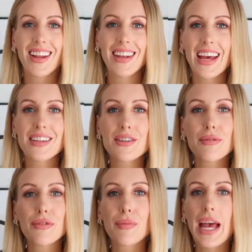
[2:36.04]
Next
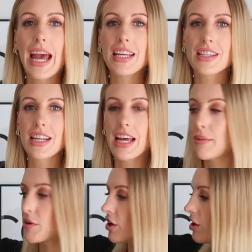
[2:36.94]
up from the
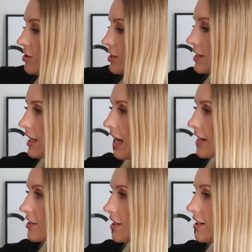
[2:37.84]
H&M Conscious
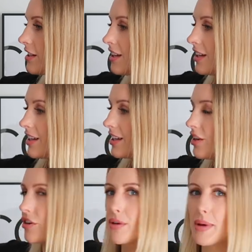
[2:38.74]
Collection,
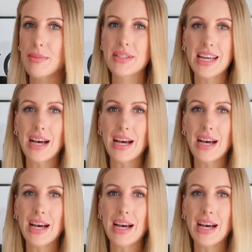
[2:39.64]
you're not going to be able to